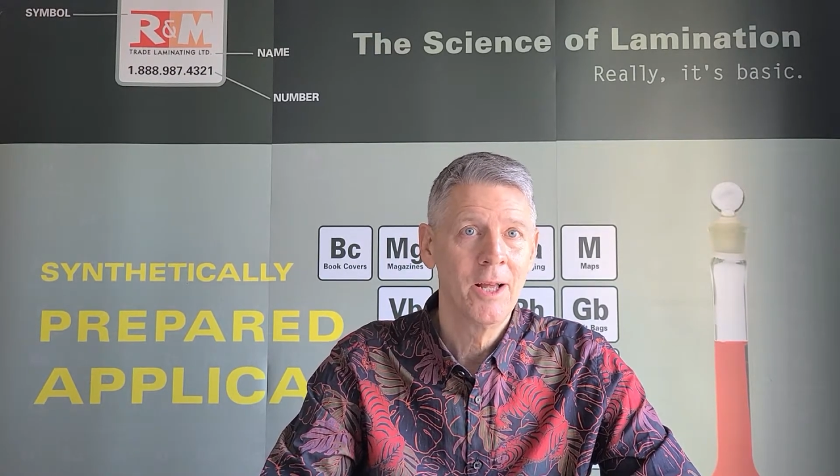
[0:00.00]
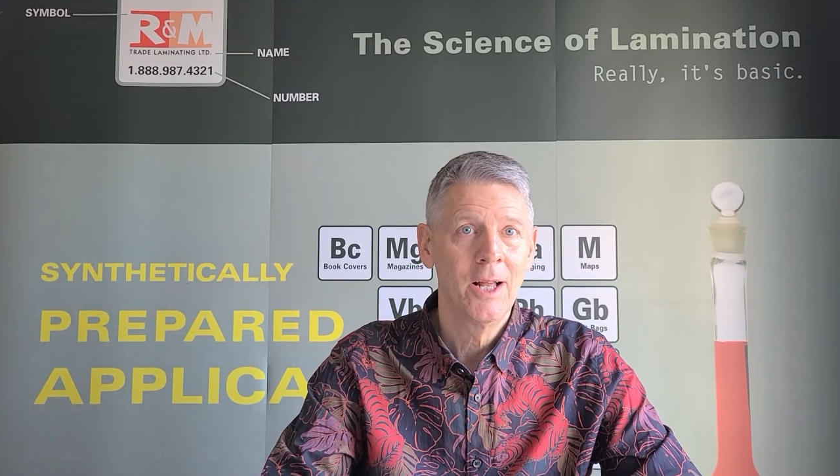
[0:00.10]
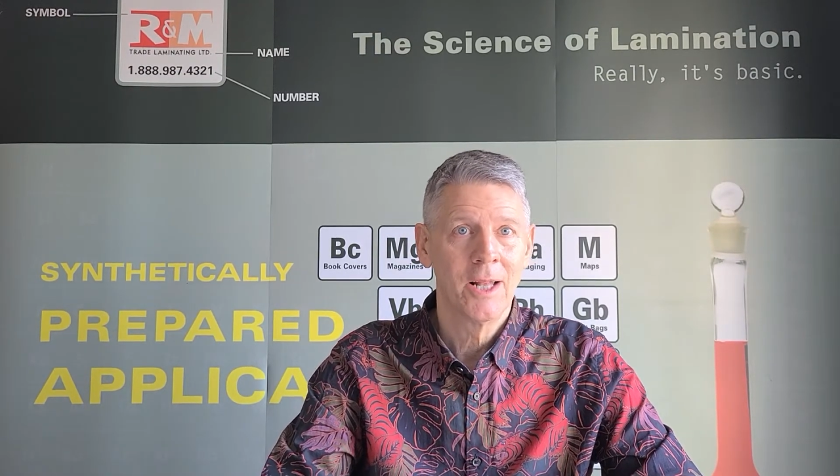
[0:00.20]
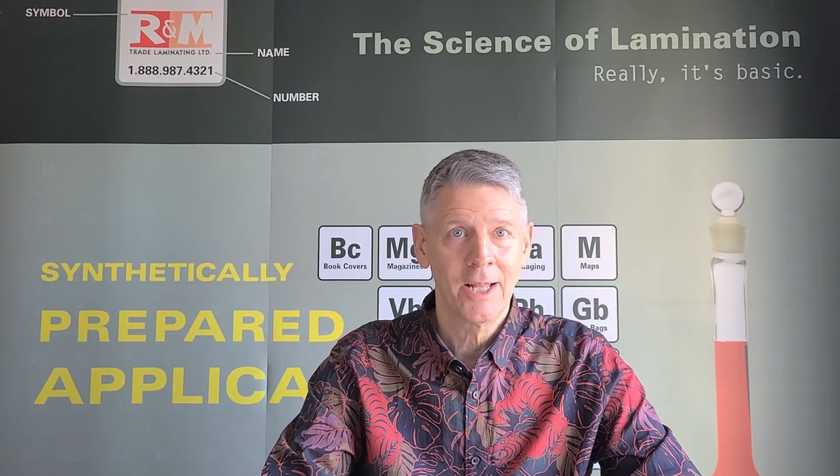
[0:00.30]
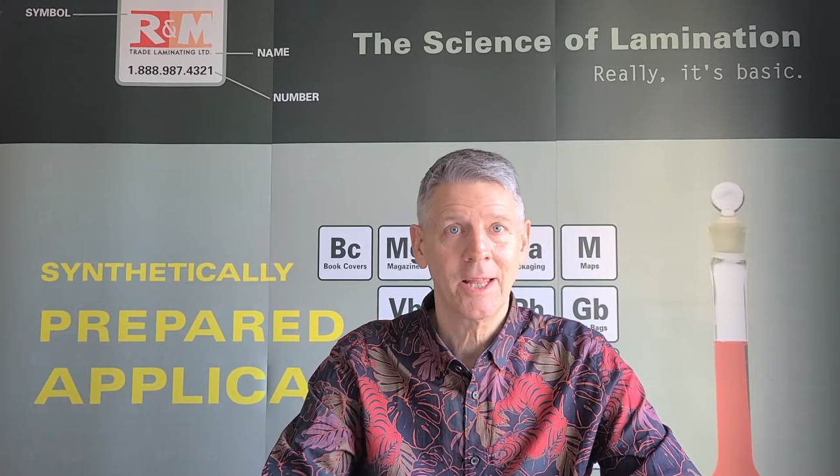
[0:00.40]

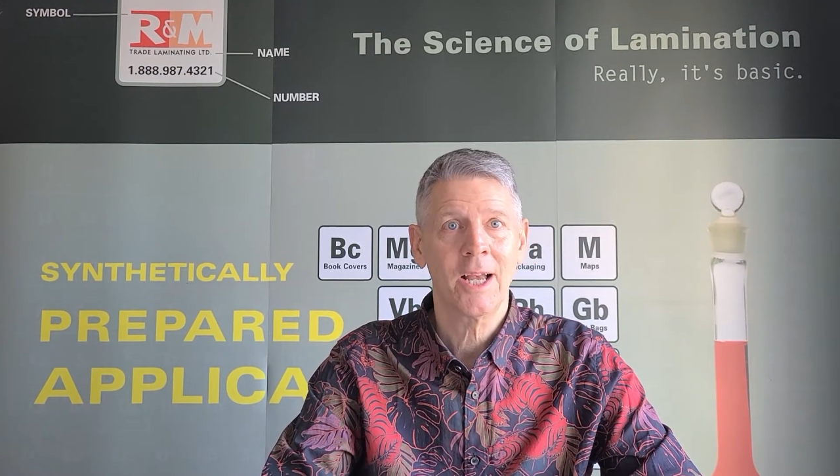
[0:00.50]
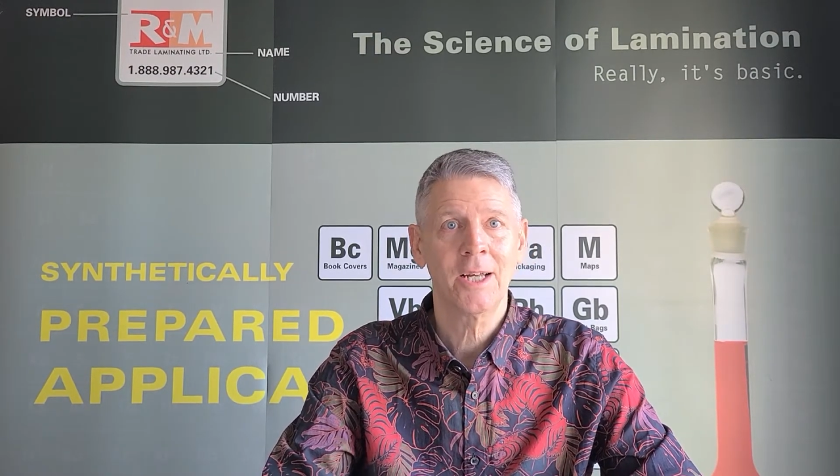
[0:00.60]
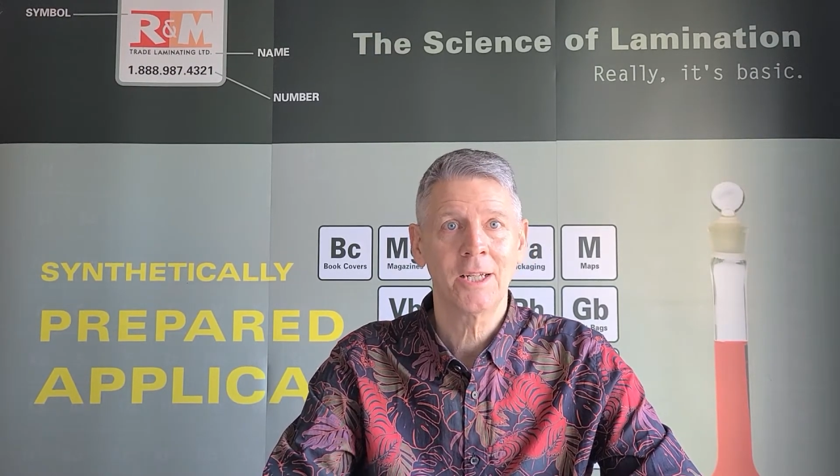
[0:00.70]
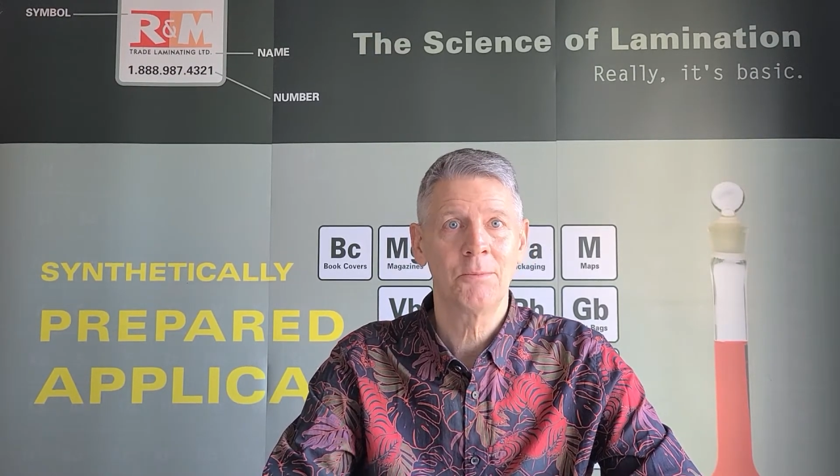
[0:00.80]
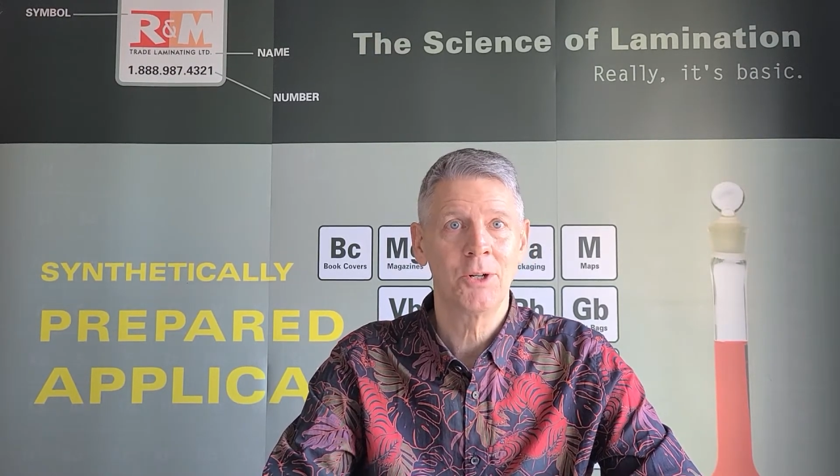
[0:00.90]
Let the
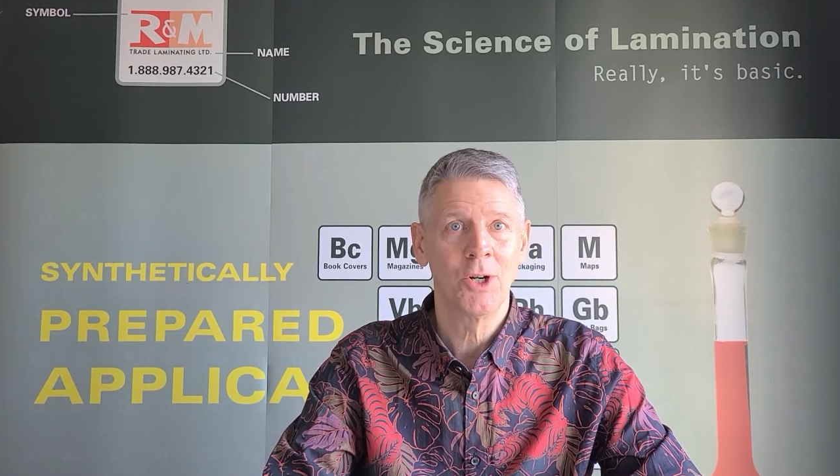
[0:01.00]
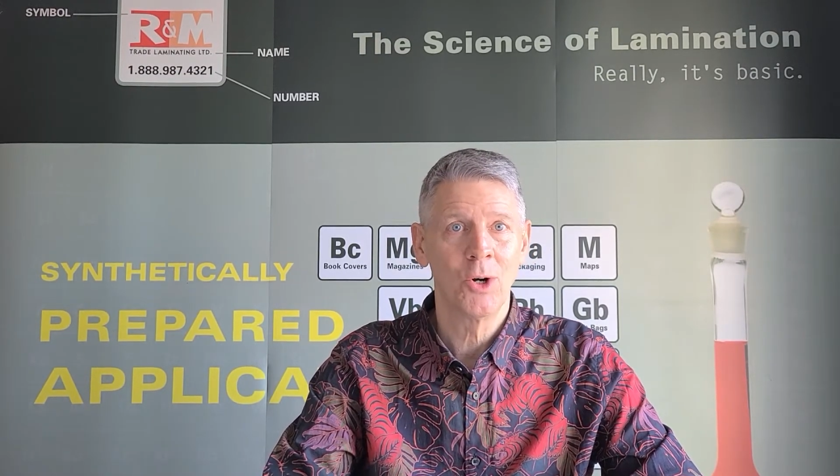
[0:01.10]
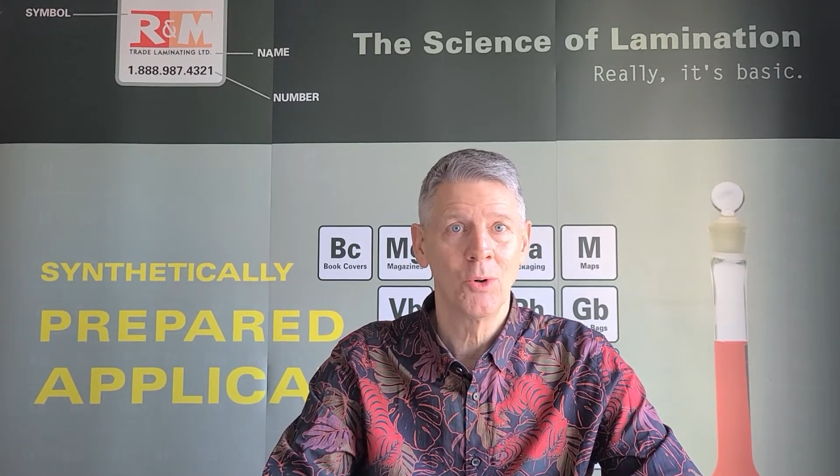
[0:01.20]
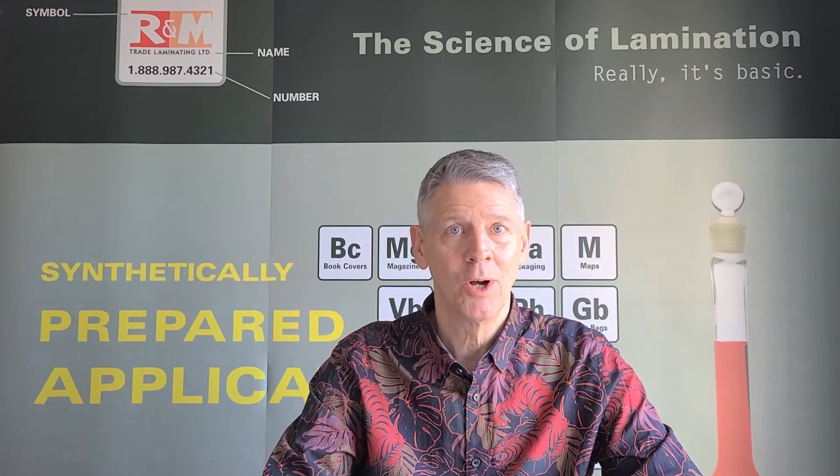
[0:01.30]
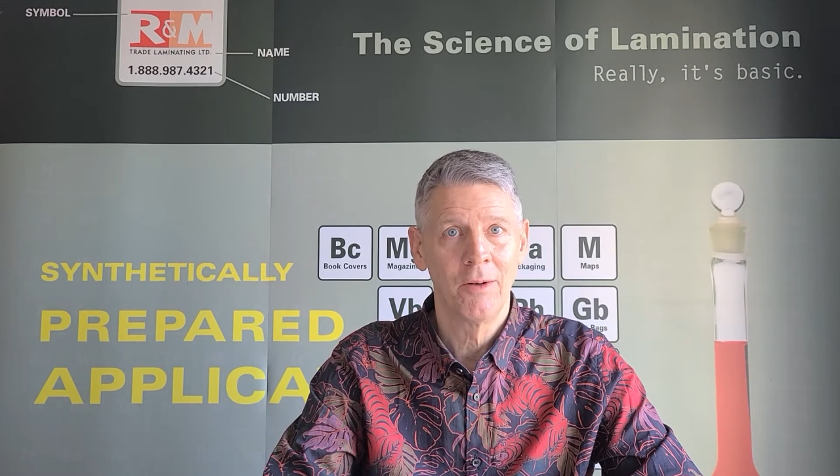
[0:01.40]
customer
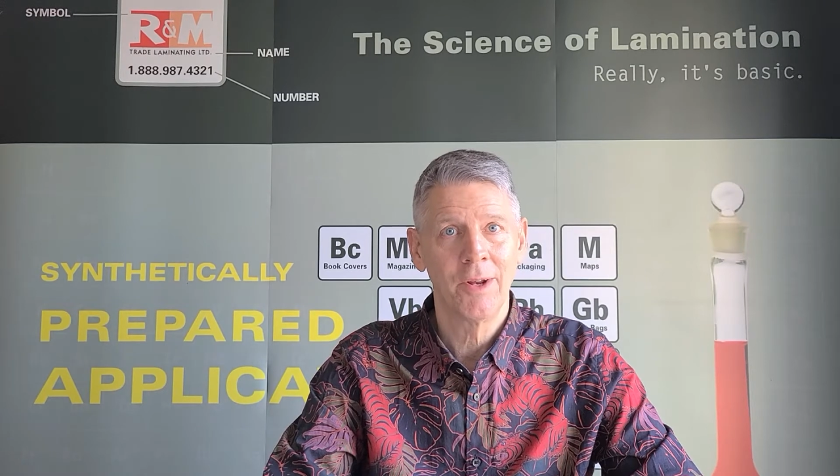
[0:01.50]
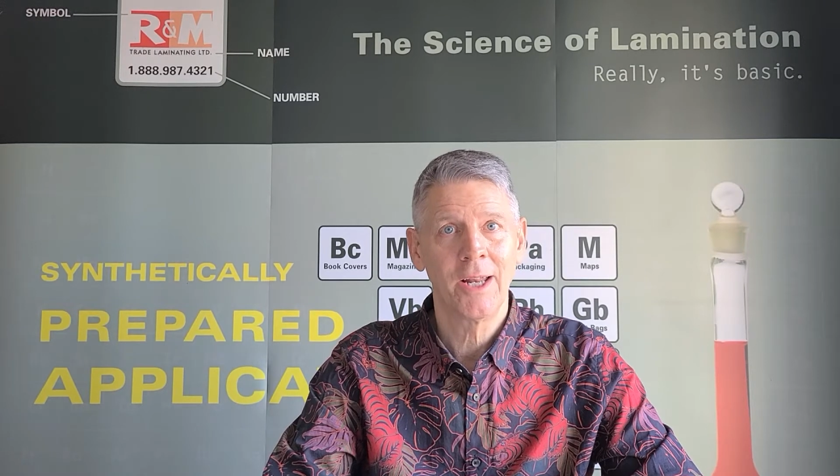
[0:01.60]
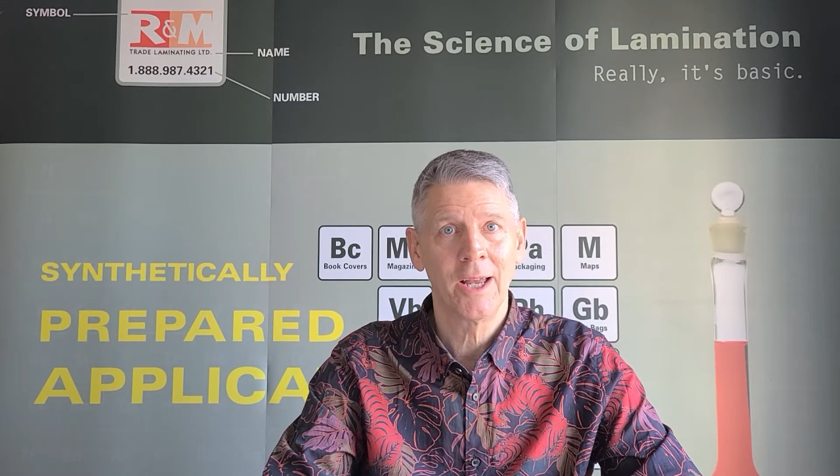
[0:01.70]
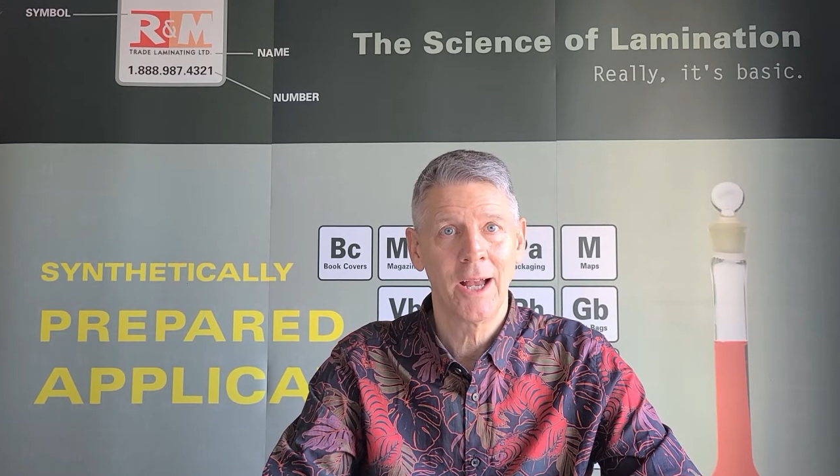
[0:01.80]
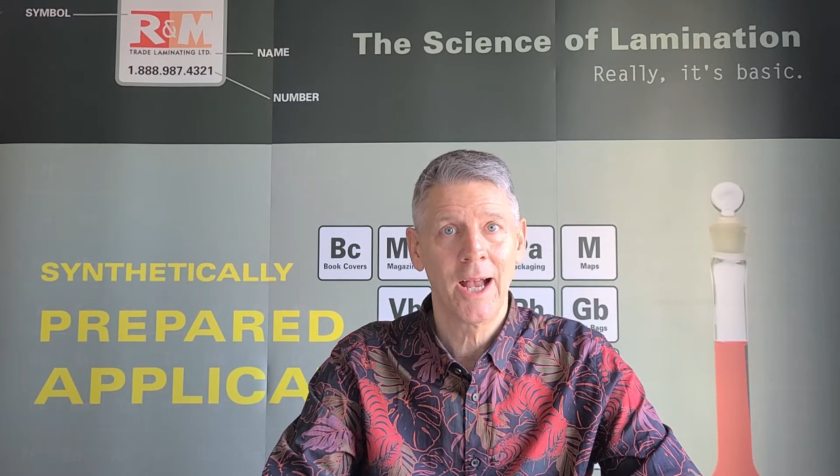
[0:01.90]
know of
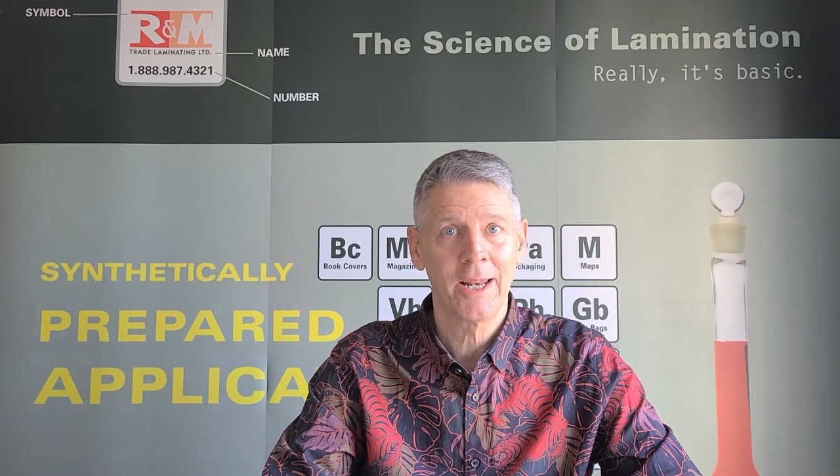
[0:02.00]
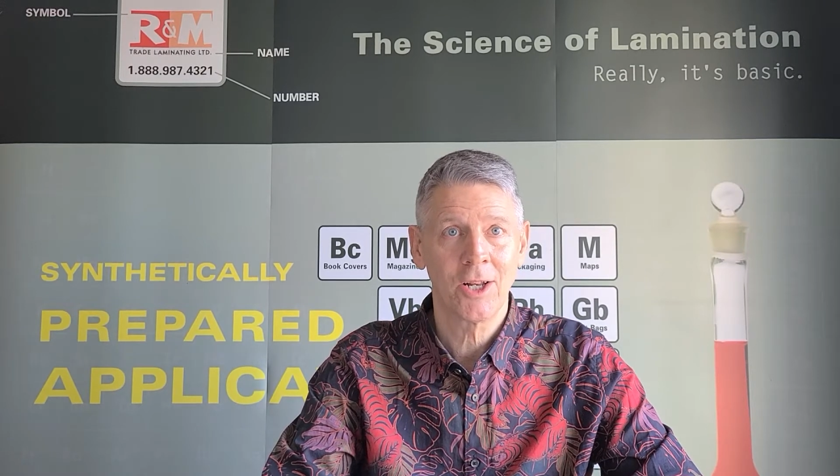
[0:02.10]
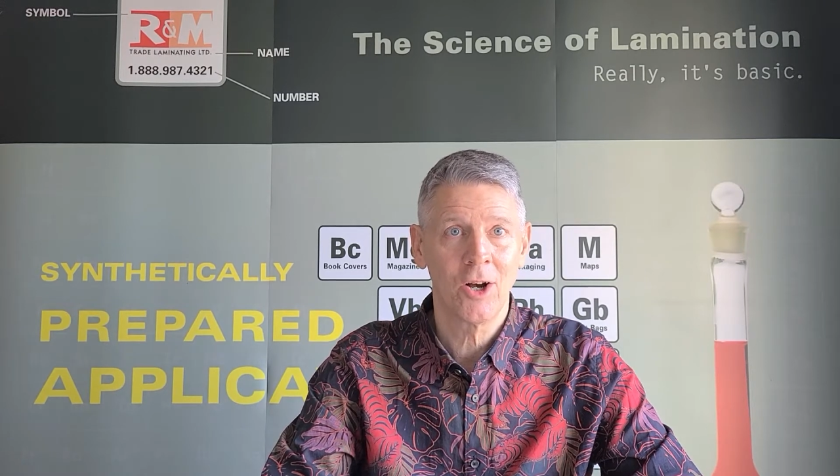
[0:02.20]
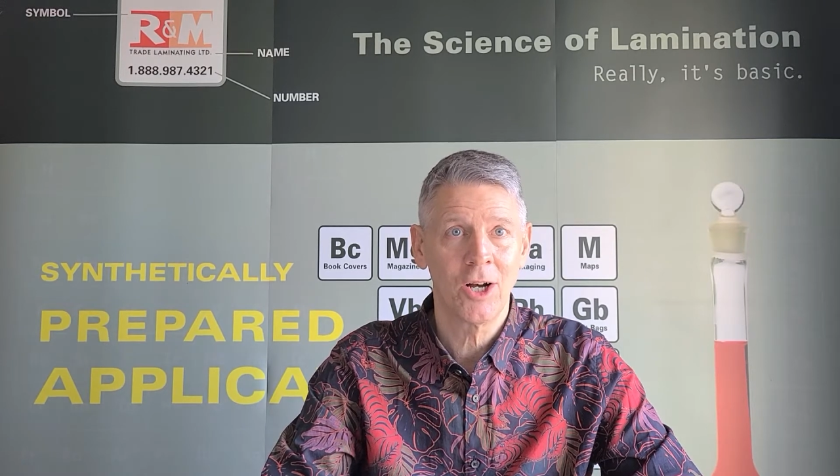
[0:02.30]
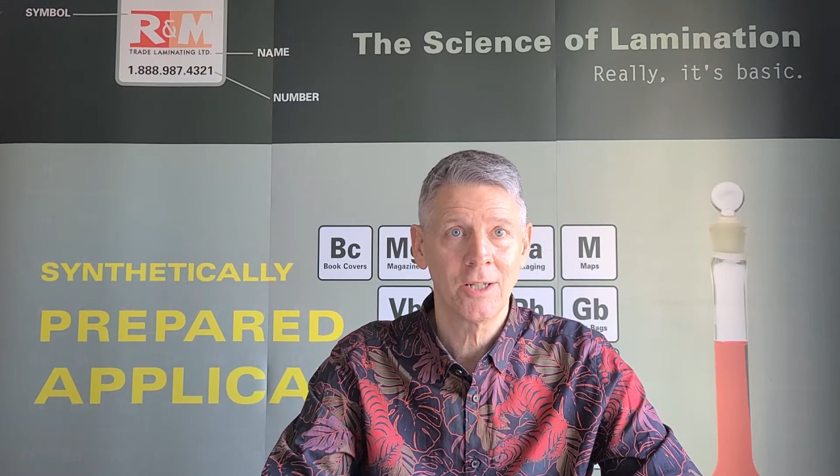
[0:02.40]
any added
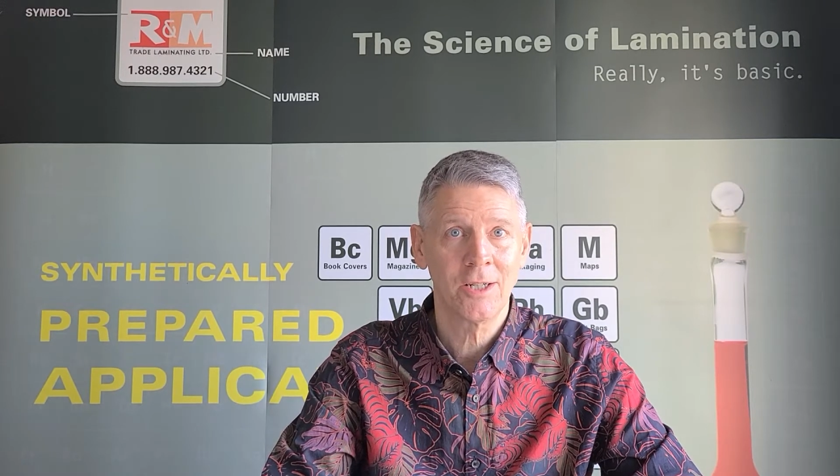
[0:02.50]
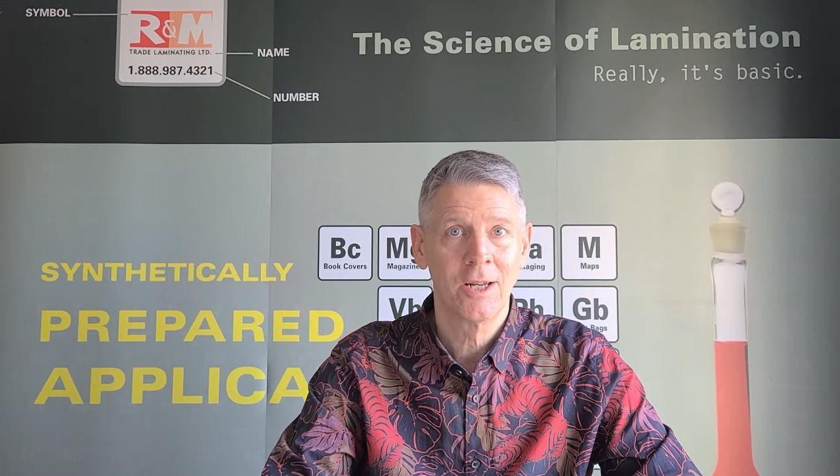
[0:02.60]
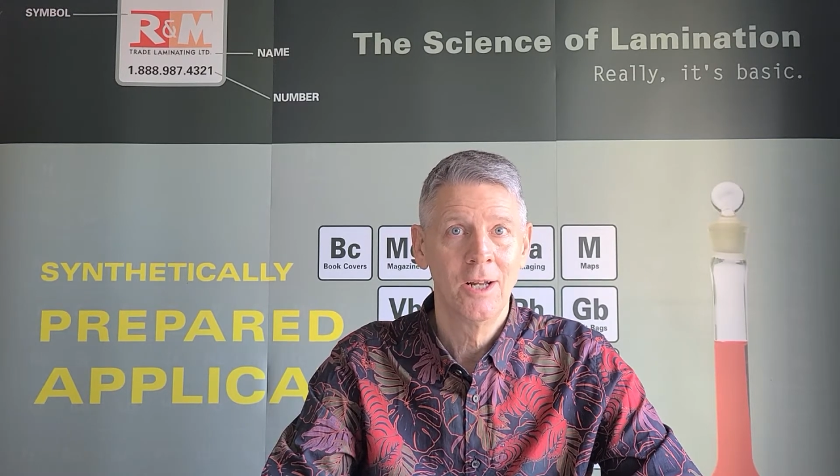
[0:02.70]
costs